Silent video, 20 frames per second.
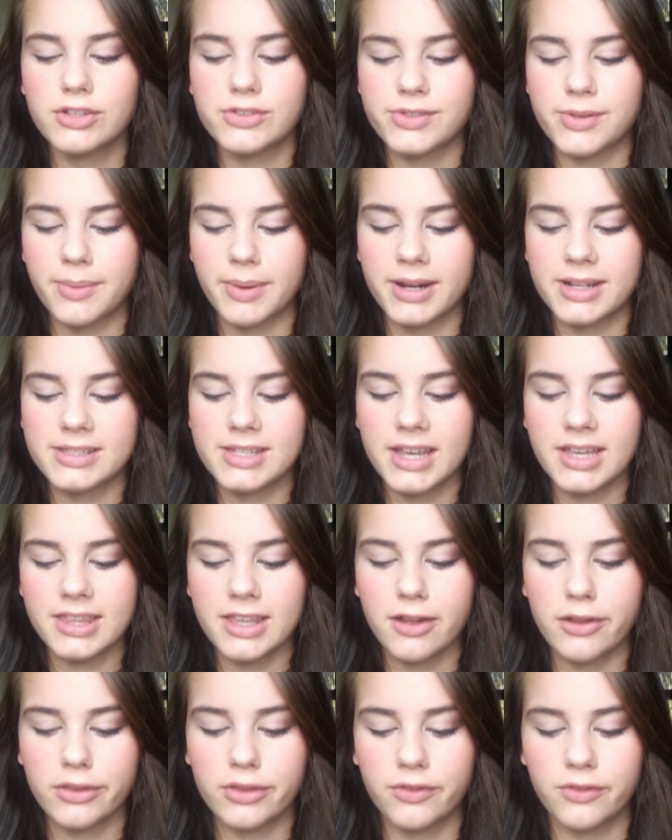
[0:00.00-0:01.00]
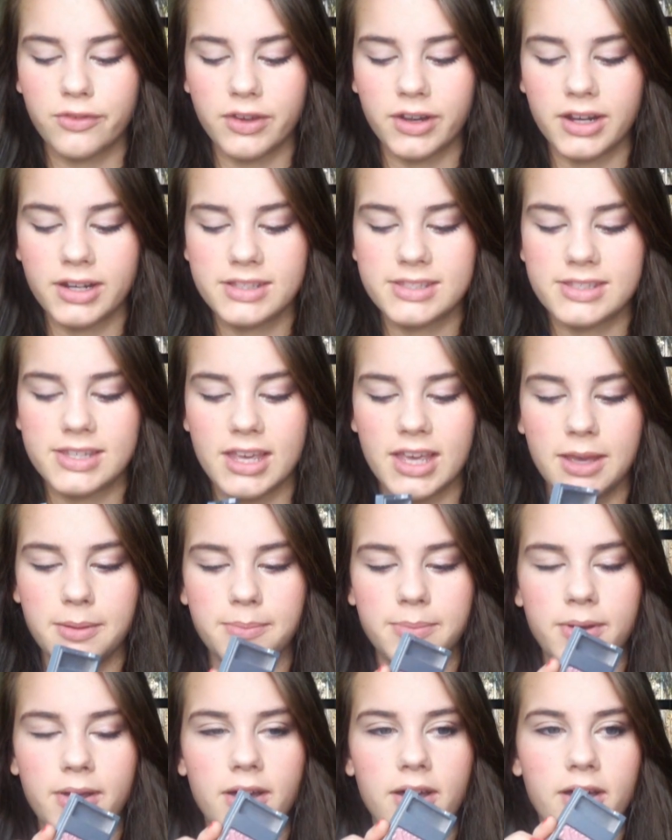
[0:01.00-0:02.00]
So I'm going to take that on the very
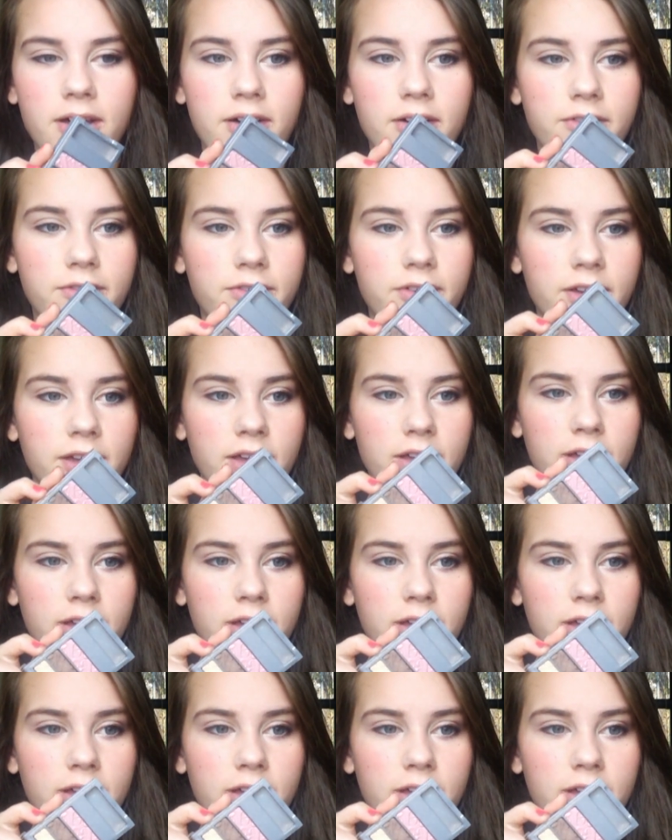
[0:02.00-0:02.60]
tip of